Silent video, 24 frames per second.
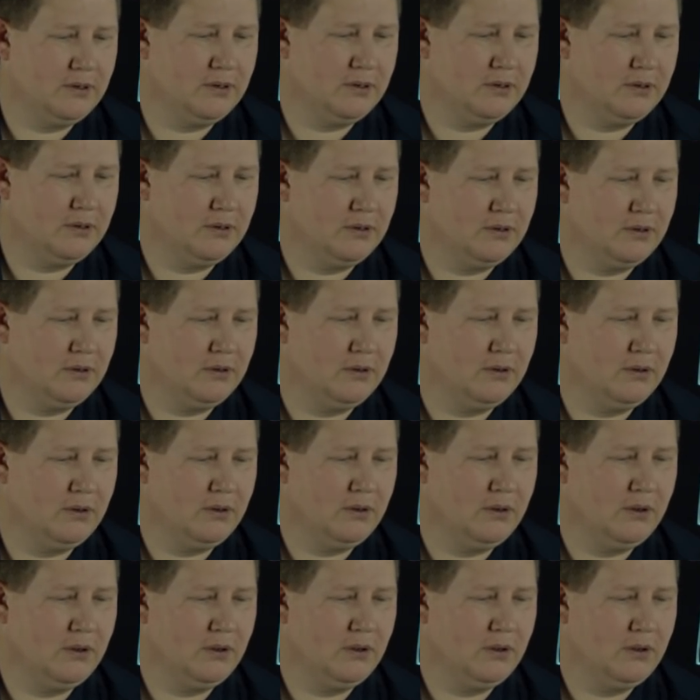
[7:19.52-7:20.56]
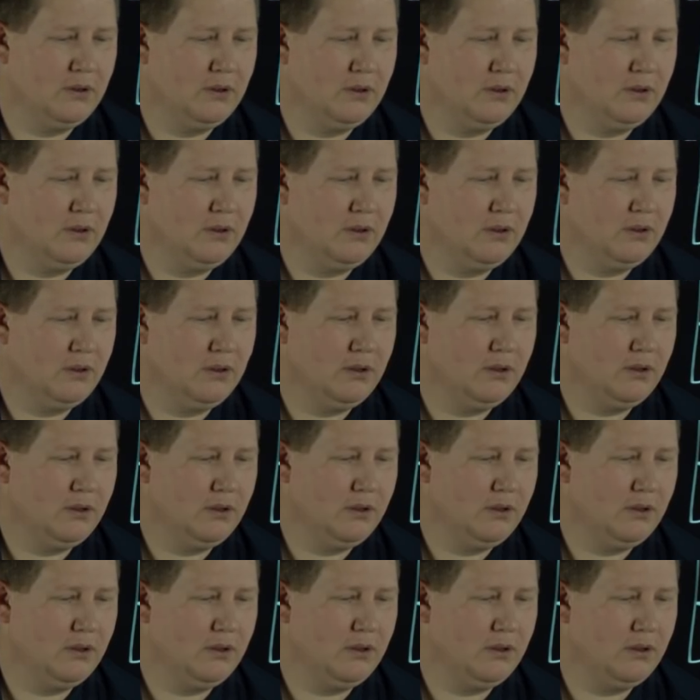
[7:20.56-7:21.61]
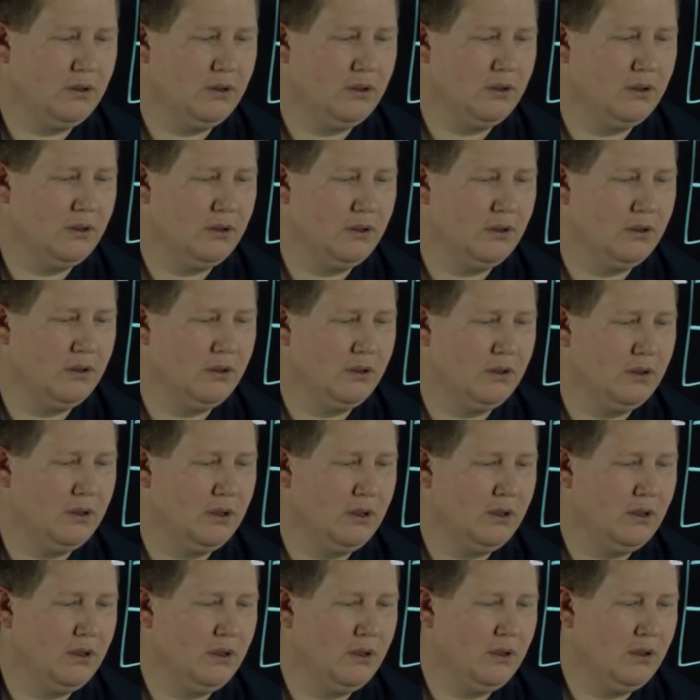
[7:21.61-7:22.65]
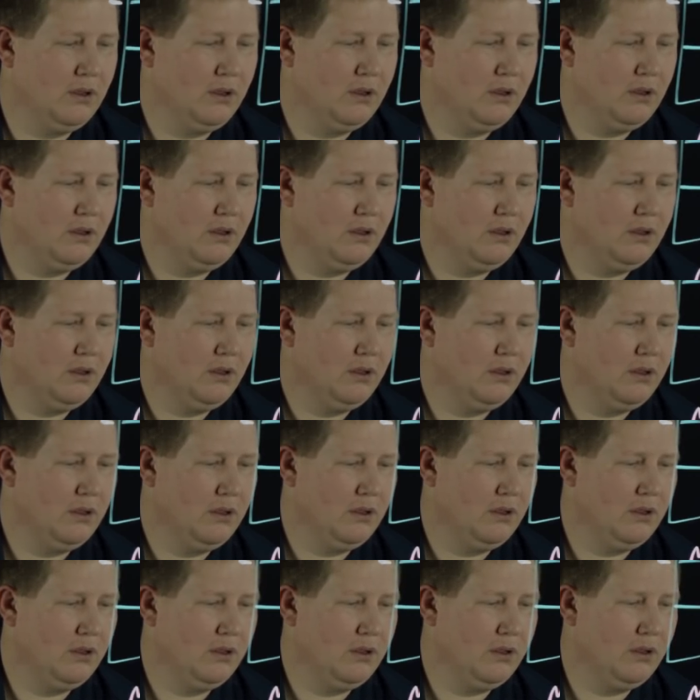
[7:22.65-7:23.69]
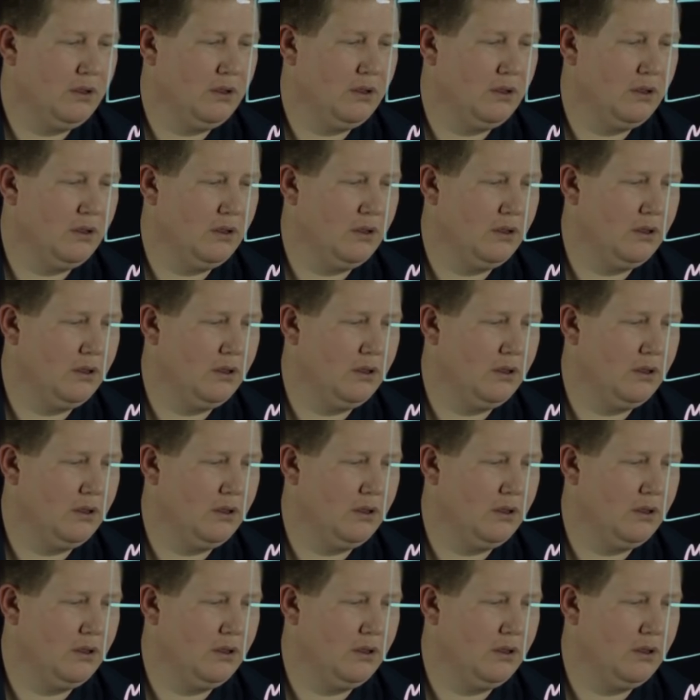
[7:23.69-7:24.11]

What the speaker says: (silence)